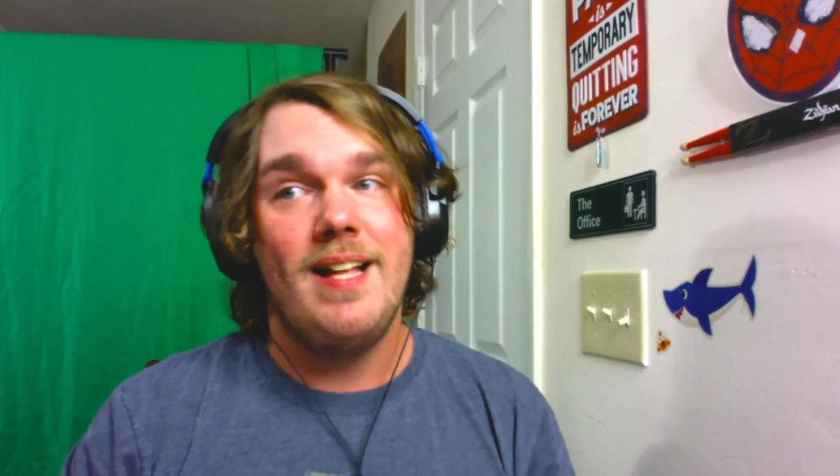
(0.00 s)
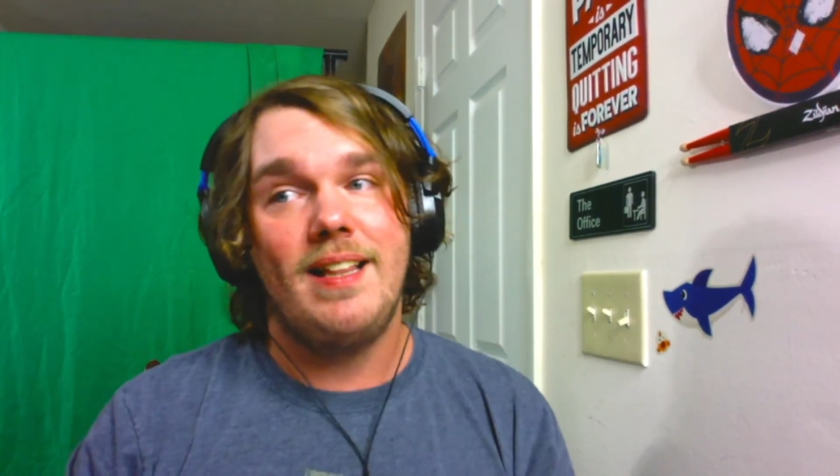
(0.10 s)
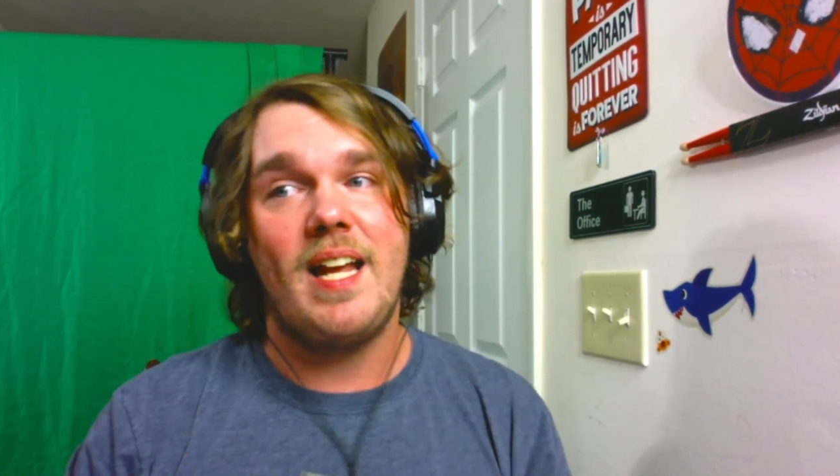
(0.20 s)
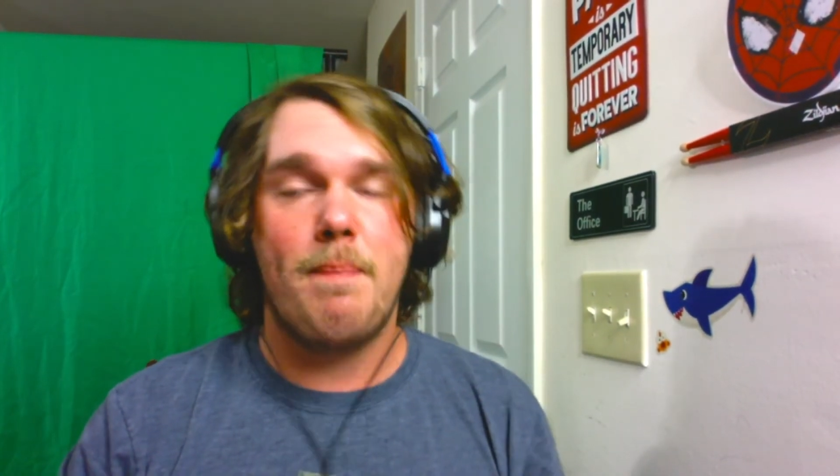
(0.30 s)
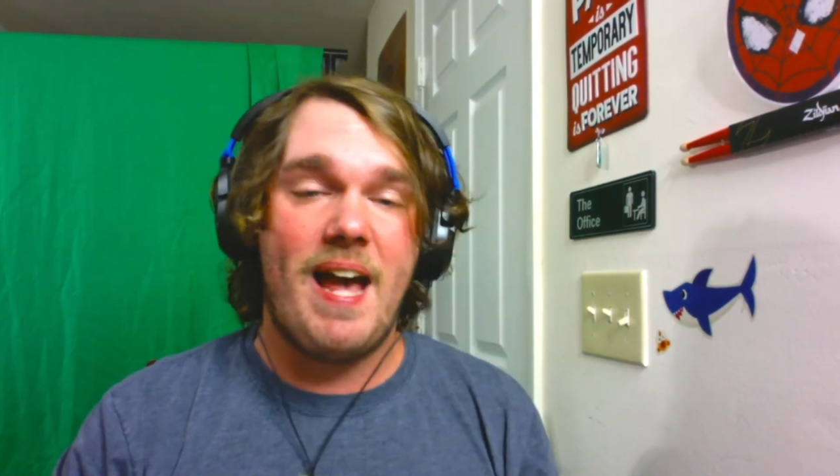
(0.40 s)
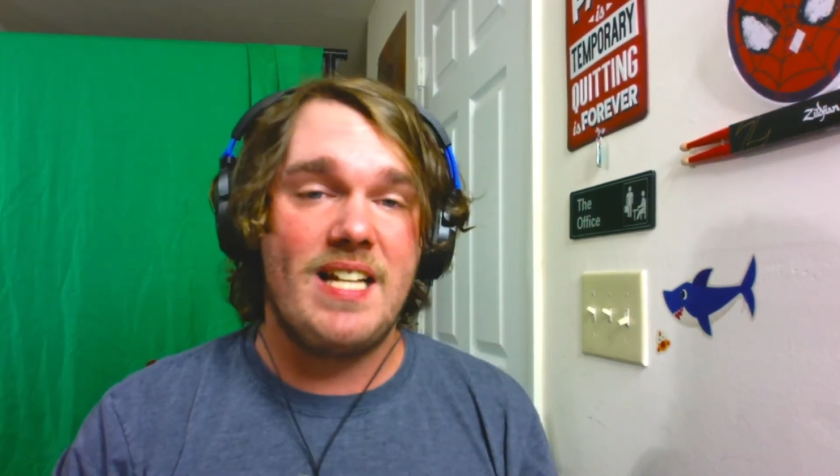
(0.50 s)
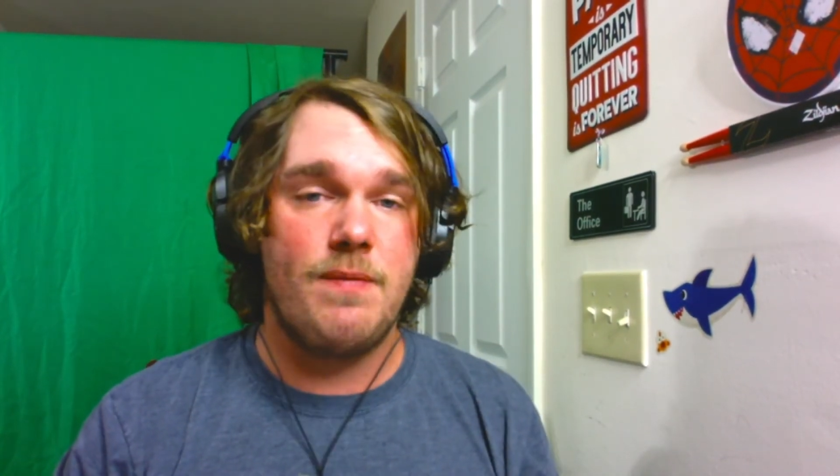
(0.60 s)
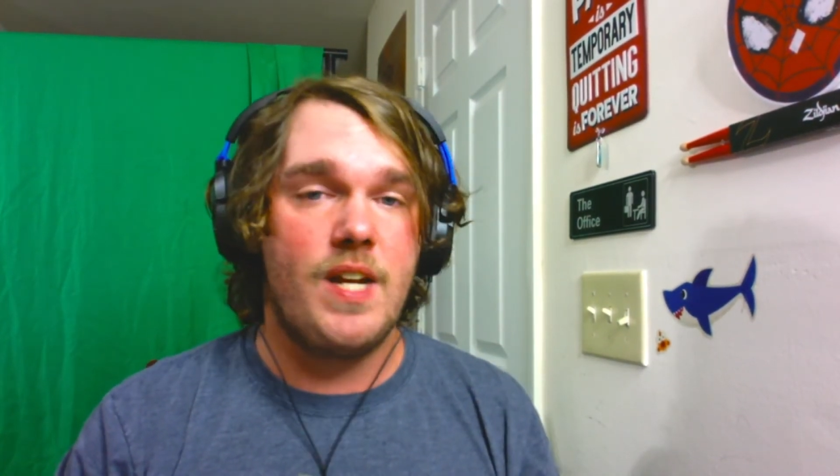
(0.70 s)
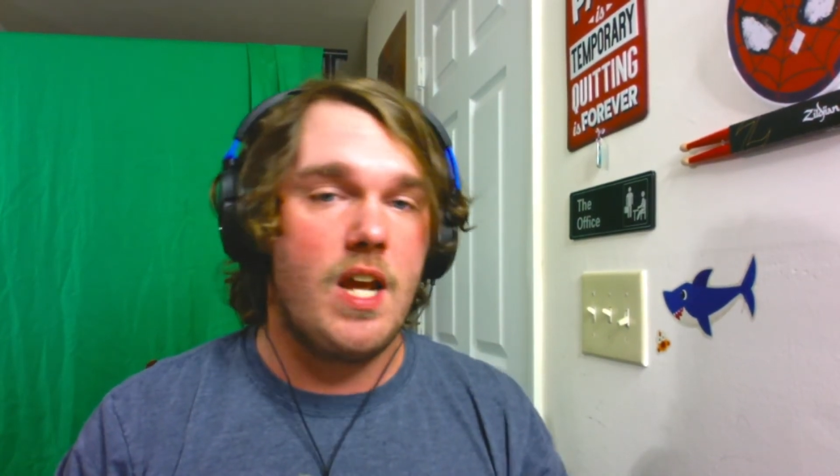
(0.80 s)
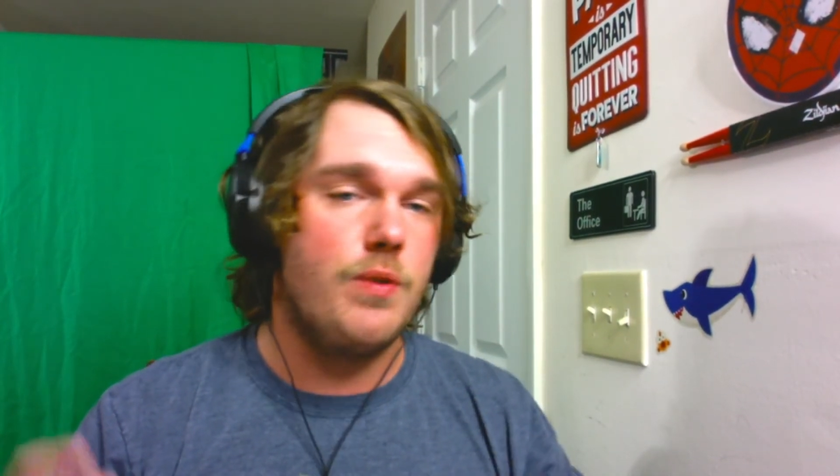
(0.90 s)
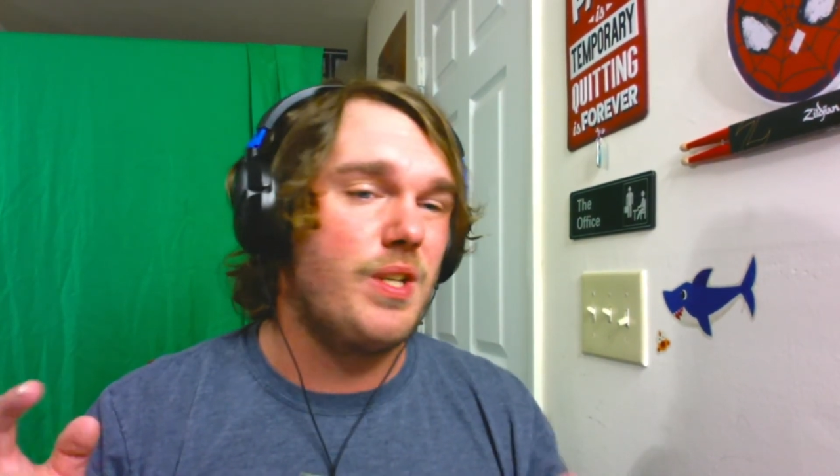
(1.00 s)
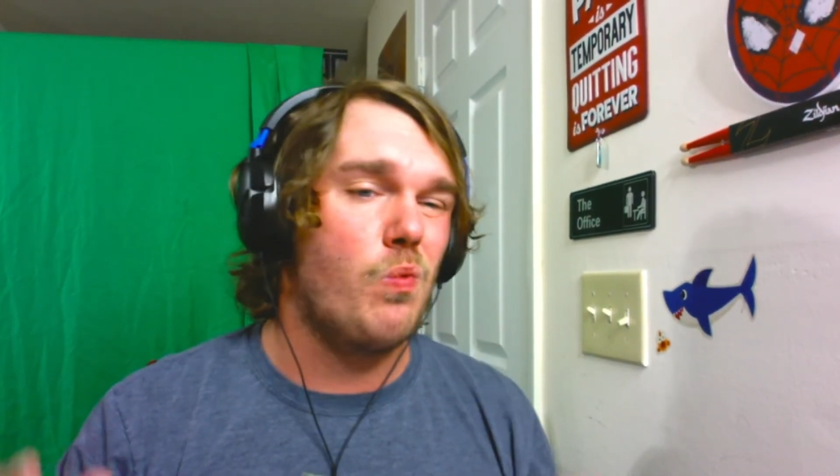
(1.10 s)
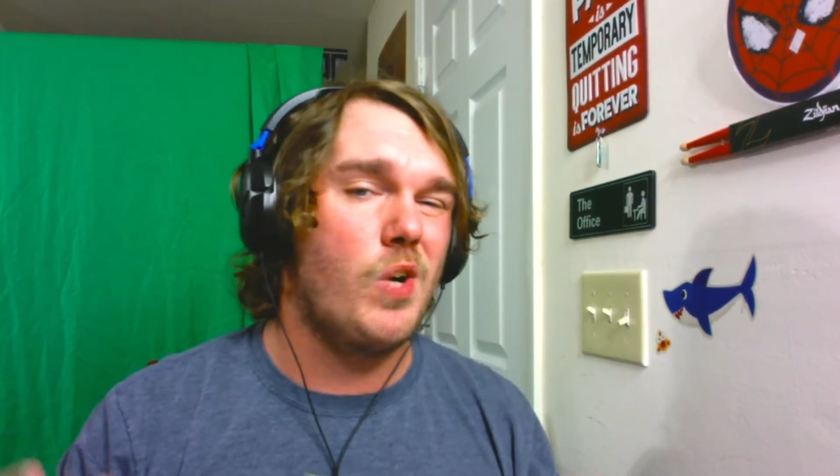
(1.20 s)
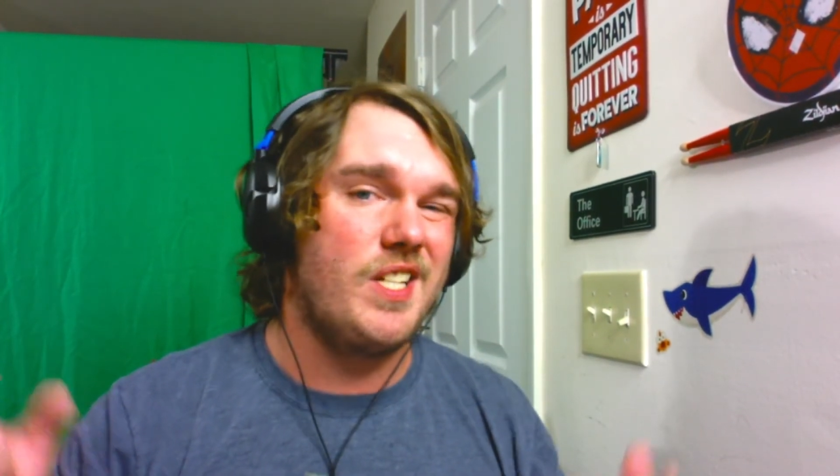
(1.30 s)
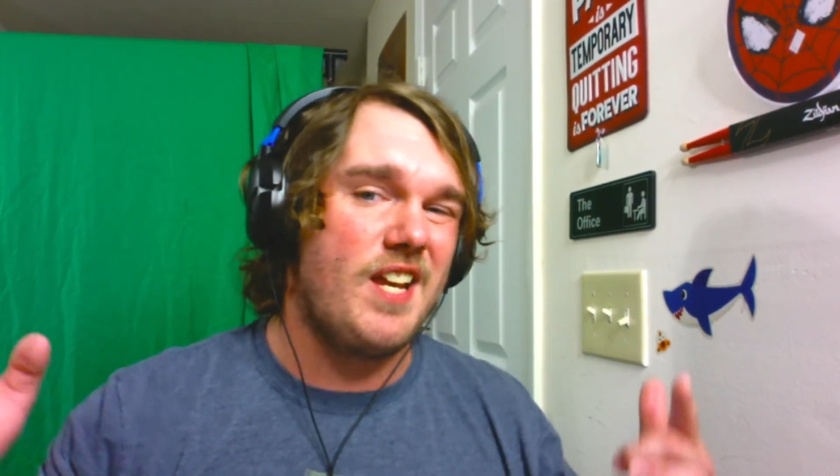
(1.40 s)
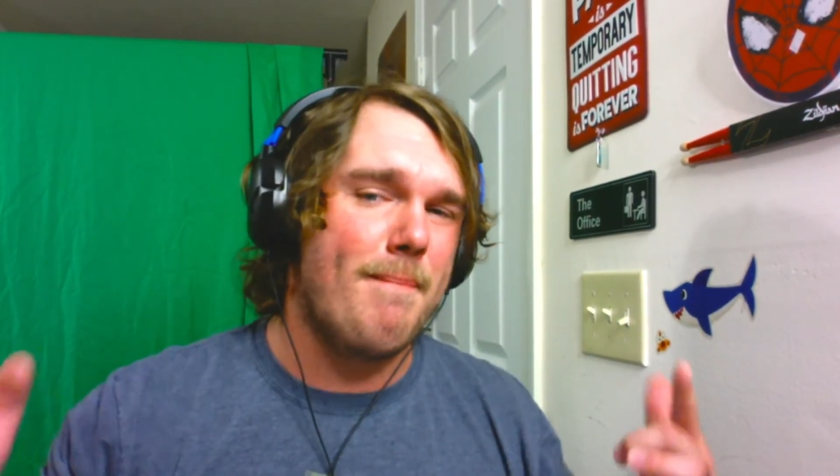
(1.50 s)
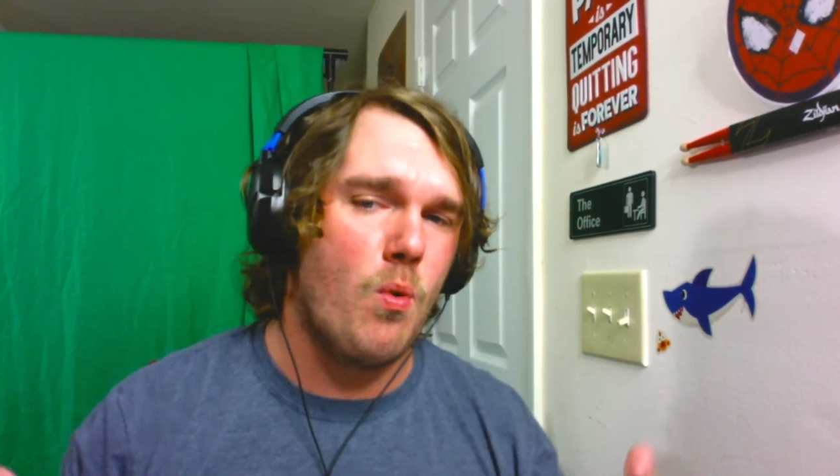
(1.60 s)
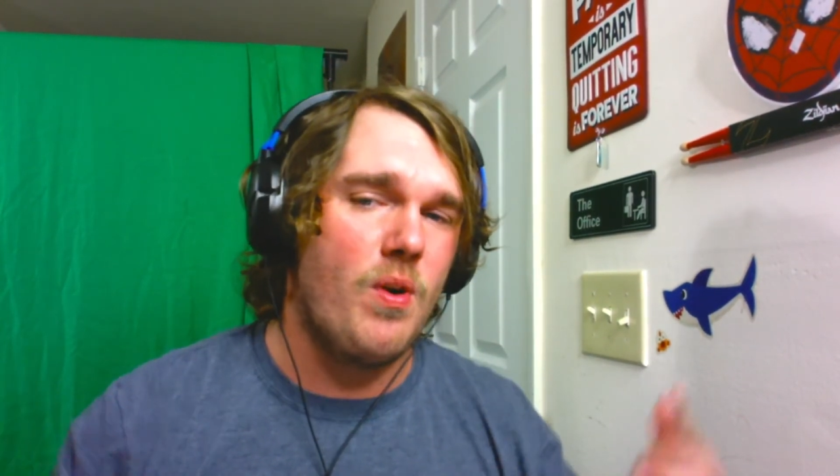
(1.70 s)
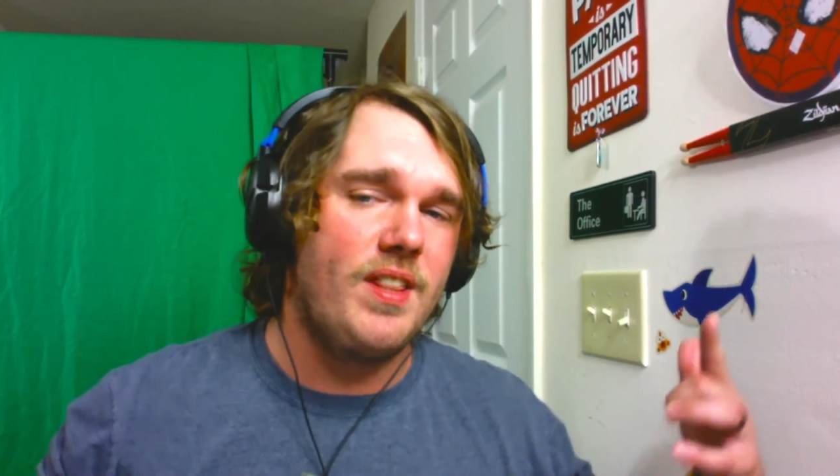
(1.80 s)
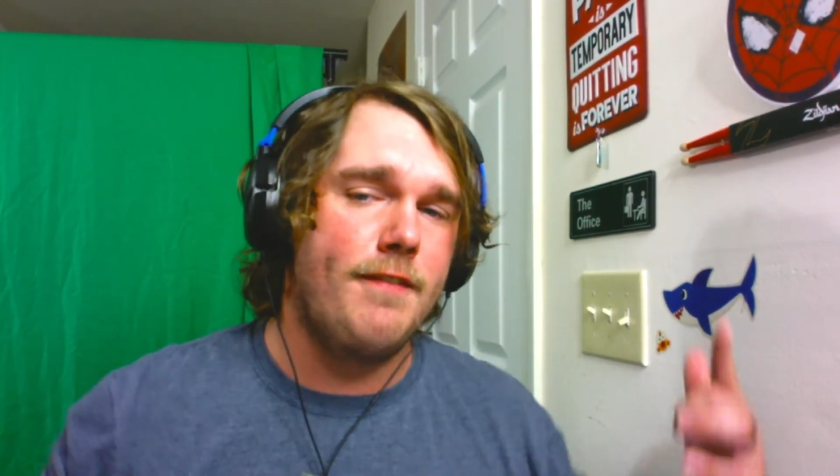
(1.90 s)
like past videos, and want to see
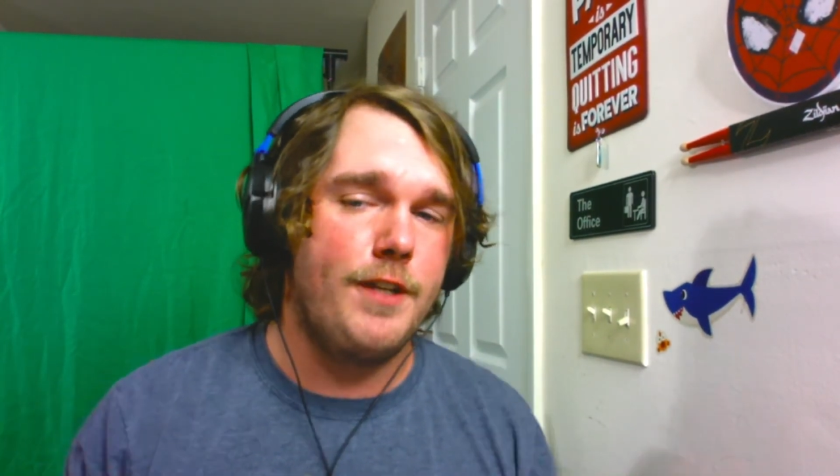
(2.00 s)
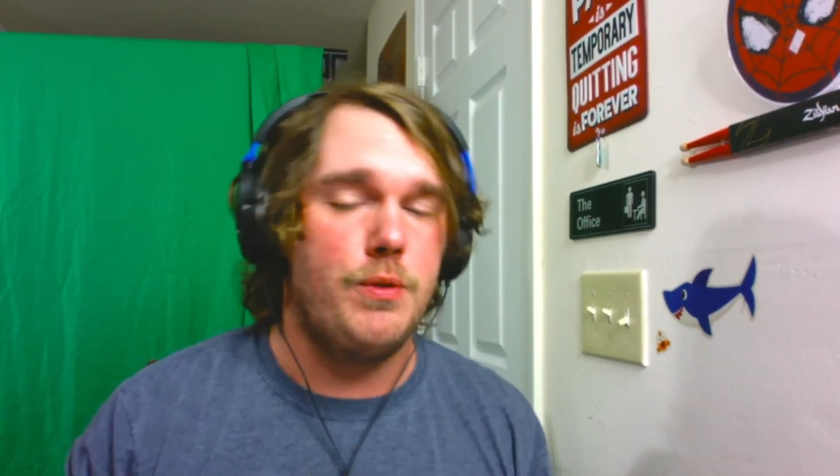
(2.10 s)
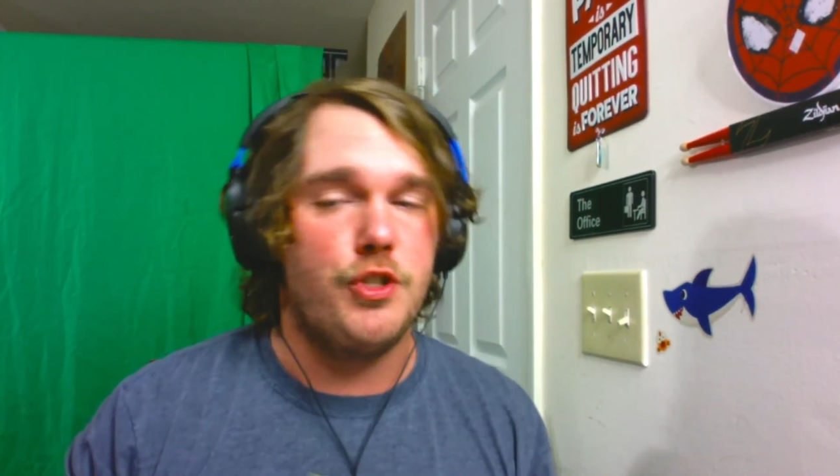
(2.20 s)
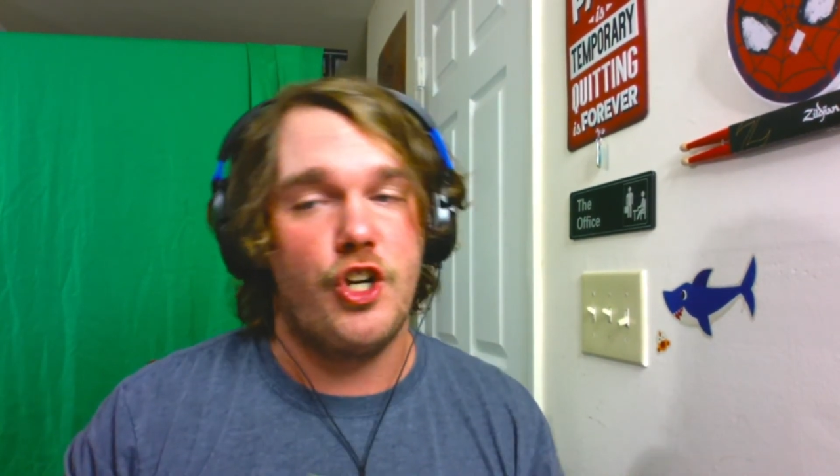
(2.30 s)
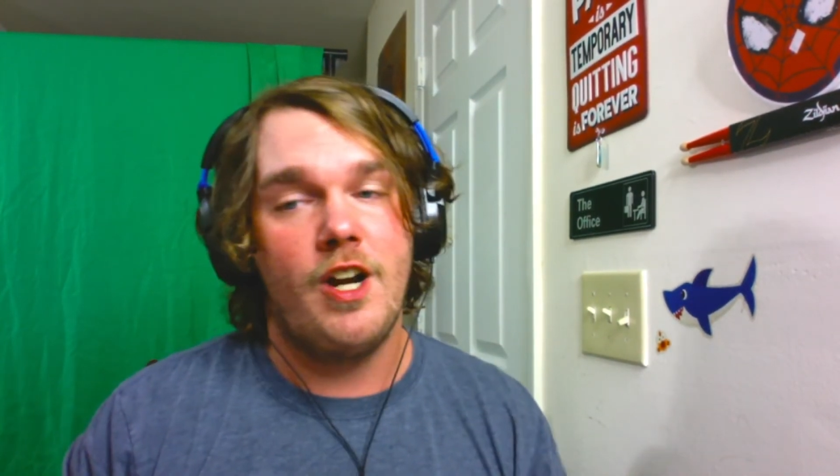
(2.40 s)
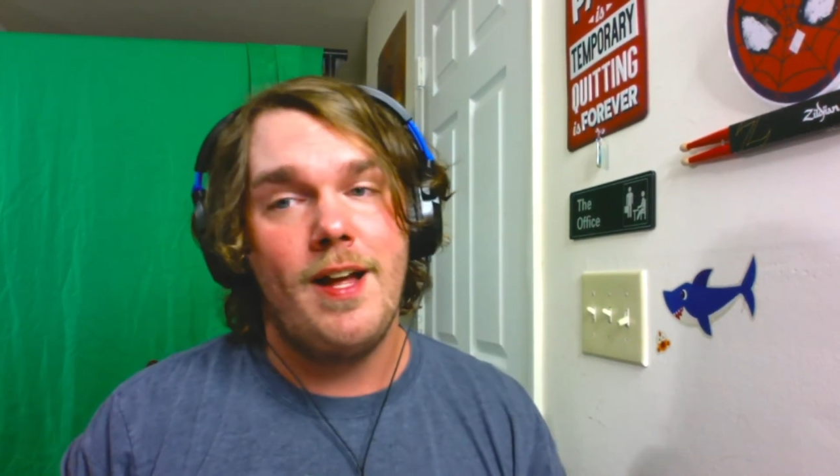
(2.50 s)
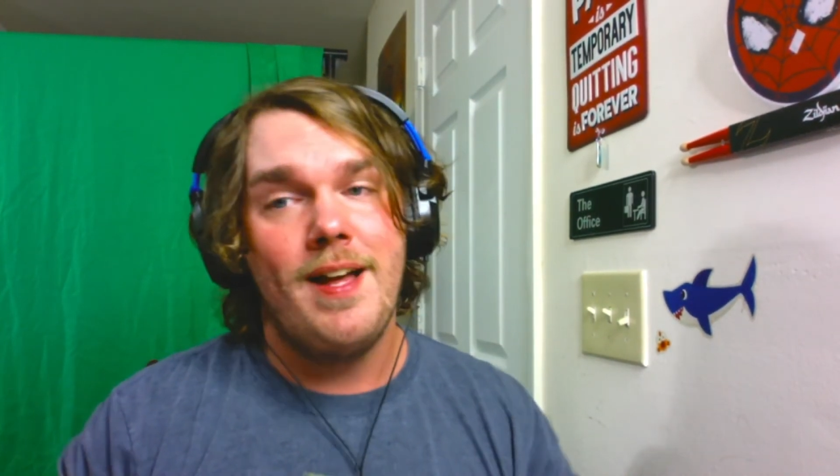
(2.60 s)
more in the future.